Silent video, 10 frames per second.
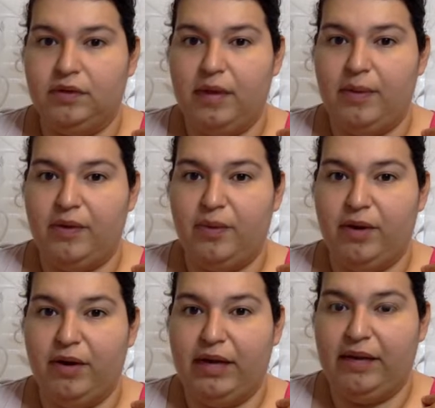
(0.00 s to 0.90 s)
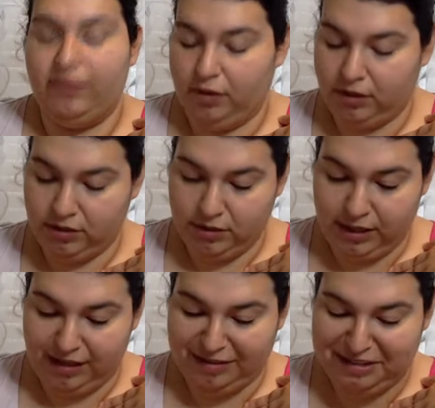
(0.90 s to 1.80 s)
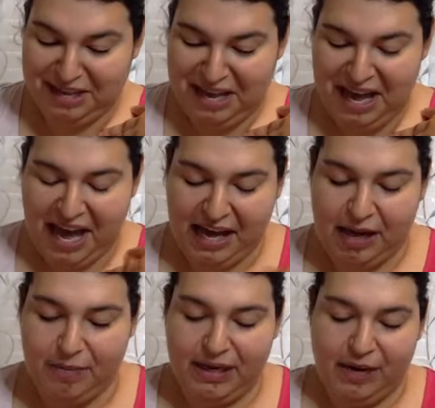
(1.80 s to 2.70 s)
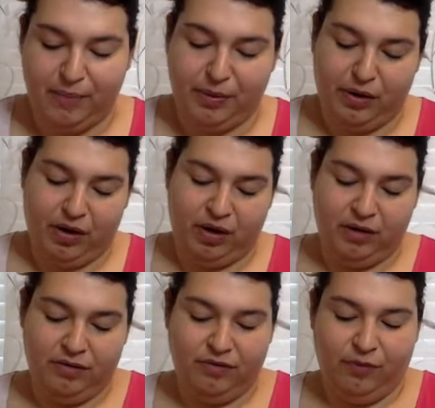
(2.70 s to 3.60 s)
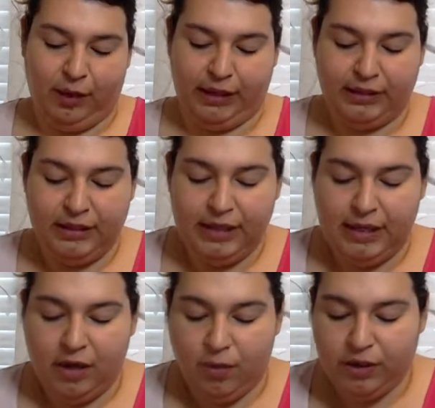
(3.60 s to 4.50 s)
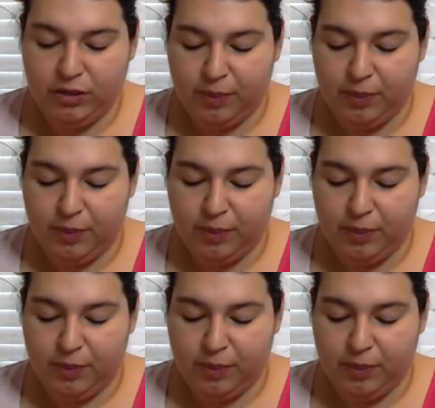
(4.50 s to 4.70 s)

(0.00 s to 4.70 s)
I'm on the wrong grade level. Number 4, which